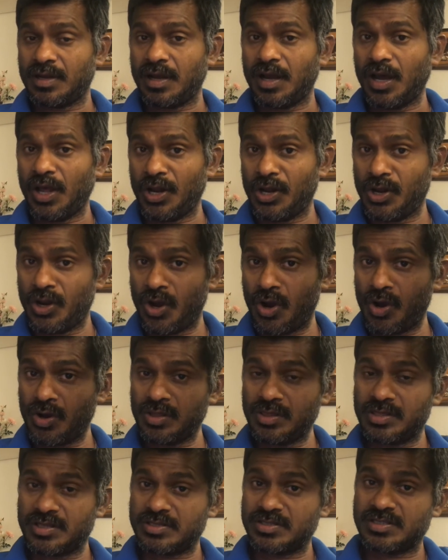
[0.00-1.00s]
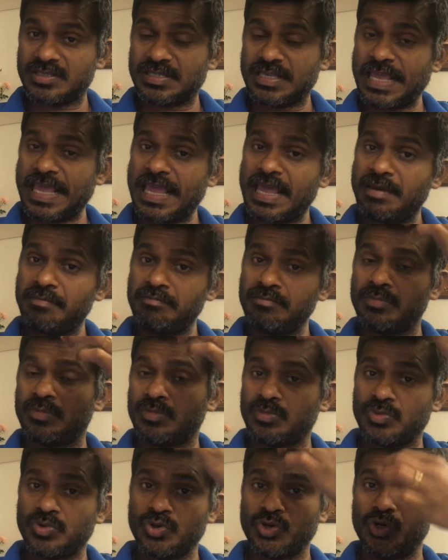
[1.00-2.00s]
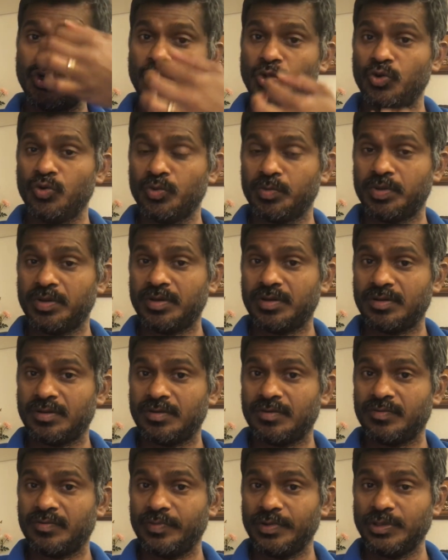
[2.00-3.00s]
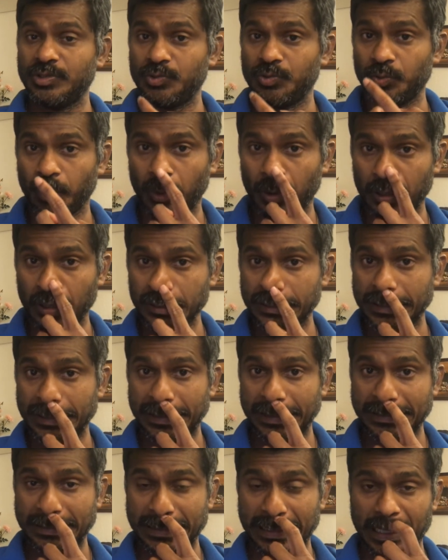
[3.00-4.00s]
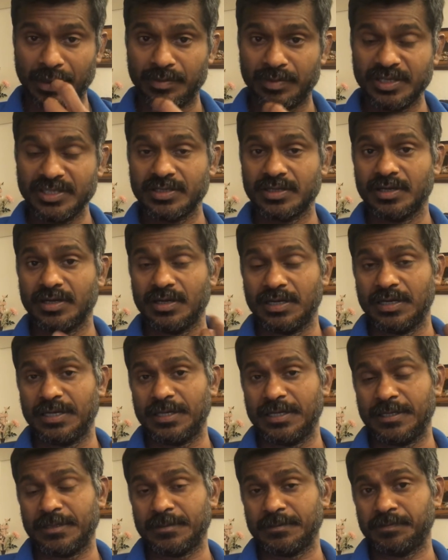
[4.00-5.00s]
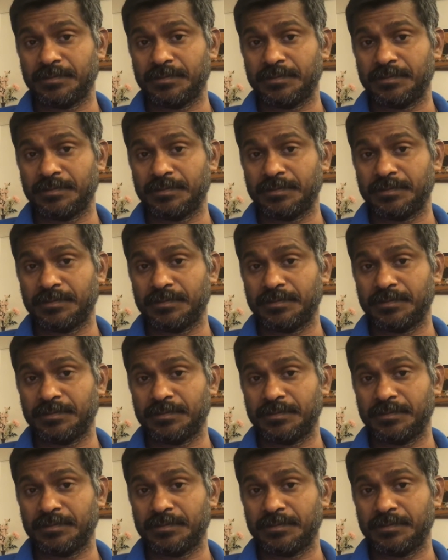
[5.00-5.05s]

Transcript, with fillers: along the same tube which was established earlier.